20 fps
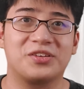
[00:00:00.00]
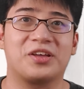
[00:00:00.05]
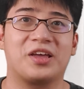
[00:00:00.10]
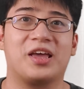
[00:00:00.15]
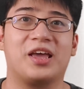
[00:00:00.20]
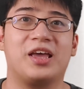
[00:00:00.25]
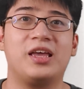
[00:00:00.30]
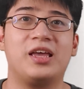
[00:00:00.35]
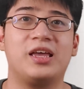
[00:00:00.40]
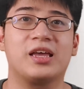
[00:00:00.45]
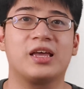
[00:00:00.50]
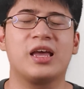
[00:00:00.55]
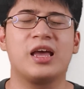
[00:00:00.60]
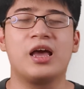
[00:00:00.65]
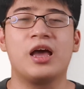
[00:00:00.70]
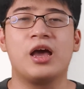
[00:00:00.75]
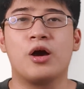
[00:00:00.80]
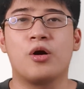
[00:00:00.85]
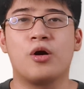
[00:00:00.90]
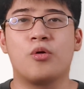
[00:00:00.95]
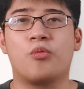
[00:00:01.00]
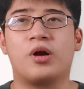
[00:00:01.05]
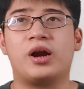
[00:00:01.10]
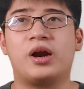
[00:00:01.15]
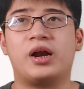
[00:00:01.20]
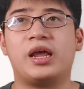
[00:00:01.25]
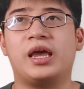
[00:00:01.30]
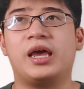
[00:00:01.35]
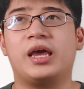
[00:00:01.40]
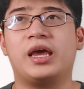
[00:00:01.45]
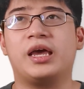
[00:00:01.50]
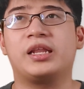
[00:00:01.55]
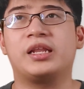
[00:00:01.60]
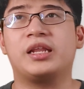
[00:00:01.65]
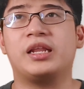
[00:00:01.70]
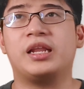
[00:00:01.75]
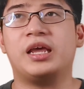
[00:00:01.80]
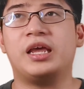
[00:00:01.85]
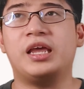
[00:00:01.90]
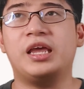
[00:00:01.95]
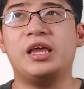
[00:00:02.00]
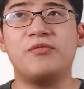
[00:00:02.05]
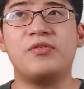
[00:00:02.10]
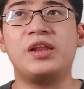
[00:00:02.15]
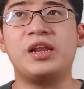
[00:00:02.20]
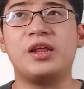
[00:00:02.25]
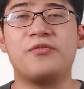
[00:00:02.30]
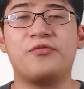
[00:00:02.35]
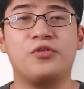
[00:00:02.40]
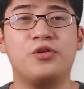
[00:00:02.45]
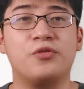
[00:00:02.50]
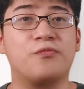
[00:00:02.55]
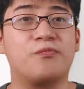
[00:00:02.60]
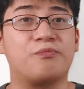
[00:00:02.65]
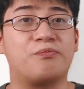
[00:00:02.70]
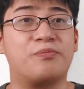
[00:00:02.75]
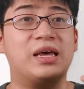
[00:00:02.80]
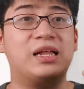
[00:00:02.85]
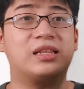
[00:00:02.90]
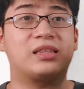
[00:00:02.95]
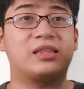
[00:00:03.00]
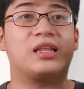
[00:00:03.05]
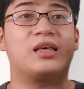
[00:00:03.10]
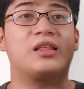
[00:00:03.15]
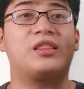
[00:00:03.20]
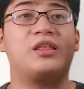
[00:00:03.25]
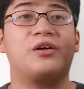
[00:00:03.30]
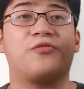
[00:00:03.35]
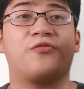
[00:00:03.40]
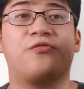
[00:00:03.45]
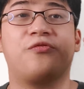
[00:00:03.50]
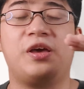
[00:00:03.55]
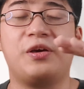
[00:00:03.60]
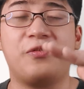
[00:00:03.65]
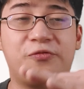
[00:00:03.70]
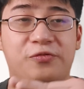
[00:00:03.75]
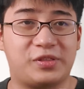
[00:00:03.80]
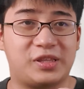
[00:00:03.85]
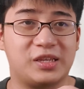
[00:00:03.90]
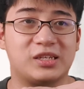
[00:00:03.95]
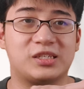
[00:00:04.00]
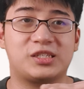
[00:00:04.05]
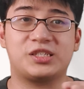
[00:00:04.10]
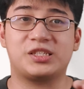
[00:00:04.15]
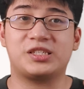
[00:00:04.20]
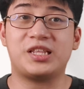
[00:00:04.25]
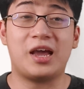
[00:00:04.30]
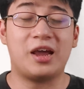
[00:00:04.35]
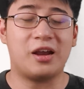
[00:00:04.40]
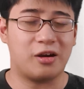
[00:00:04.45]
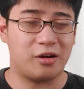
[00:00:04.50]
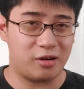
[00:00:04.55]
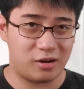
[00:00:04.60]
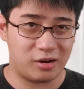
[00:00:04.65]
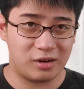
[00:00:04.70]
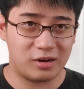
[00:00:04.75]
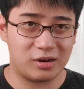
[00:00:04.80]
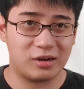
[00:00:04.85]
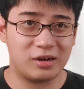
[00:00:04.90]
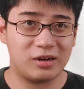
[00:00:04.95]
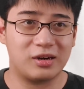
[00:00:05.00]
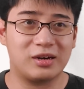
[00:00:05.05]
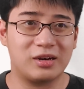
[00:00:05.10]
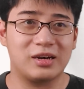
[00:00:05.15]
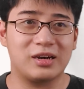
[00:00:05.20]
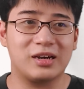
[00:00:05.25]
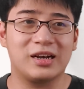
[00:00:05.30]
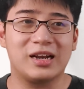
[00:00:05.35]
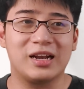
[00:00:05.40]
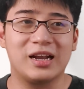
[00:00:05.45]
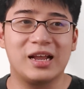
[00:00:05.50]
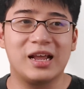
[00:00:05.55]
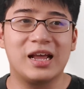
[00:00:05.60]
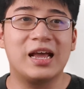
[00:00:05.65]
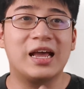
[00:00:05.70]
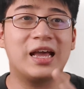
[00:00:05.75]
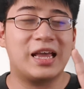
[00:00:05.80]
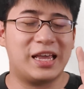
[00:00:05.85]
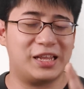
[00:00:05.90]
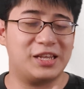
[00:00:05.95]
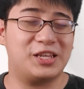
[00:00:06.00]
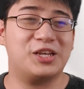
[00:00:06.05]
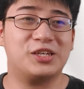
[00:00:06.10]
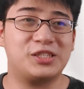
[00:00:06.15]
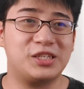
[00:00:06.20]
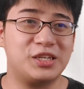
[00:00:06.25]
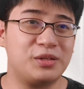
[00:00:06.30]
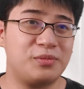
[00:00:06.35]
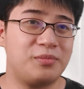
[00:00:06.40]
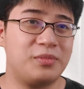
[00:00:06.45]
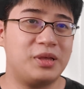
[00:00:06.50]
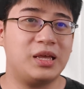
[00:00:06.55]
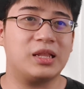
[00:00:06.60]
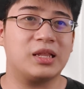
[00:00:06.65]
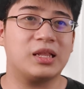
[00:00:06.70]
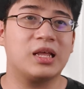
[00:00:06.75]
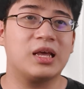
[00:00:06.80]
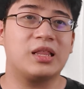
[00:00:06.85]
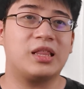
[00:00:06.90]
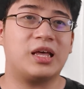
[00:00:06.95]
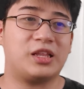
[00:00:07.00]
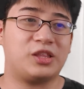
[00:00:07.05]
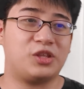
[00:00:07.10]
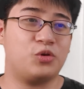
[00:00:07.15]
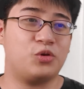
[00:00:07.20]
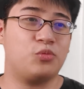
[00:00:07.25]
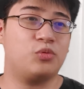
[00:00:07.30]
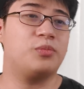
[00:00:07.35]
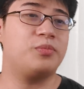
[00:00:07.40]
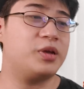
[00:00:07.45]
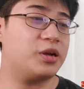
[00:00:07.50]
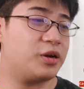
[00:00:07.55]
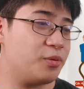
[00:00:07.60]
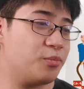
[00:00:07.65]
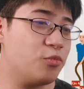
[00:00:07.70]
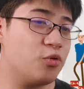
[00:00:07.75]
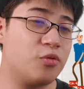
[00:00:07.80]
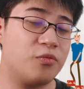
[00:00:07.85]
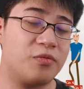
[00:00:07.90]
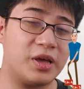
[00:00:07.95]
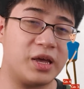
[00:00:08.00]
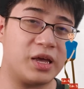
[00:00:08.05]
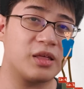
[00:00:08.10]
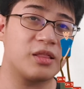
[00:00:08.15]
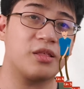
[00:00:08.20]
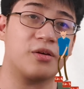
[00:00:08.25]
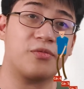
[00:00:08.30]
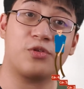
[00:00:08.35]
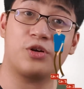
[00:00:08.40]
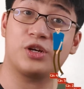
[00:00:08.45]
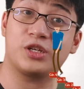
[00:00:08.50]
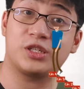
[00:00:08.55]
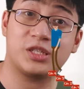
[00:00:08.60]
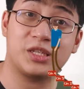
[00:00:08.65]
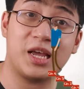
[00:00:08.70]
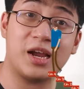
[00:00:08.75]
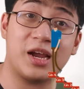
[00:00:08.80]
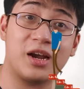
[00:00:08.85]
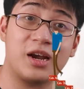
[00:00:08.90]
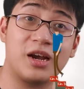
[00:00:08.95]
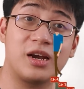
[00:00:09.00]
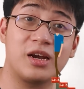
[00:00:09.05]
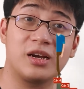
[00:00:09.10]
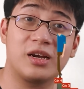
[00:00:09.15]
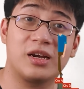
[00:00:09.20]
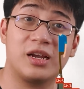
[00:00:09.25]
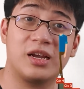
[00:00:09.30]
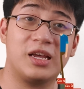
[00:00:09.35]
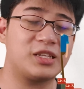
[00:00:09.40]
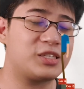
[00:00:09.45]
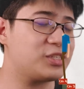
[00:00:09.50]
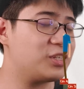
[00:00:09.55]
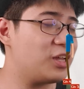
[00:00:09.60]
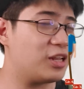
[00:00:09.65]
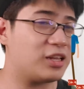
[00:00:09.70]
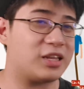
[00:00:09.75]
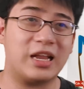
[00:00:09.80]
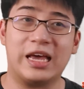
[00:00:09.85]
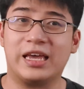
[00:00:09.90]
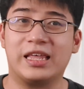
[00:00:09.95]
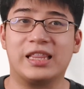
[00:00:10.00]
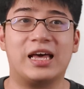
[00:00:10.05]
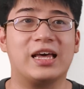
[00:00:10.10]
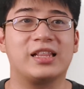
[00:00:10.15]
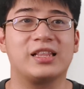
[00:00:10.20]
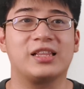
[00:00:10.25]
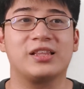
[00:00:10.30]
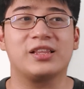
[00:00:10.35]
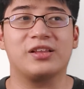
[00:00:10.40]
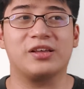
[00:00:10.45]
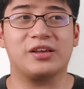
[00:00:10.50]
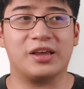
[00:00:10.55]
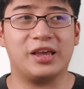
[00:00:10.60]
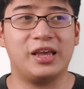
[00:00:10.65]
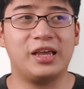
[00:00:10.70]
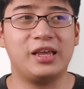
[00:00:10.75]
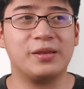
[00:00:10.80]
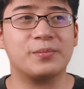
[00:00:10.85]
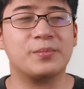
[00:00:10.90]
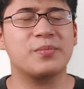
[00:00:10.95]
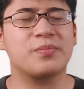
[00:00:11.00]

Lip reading: Okay? Wherein even if you built the 5th stair, it doesn't mean that you will be removing the 1st stair. It's not like that. Okay?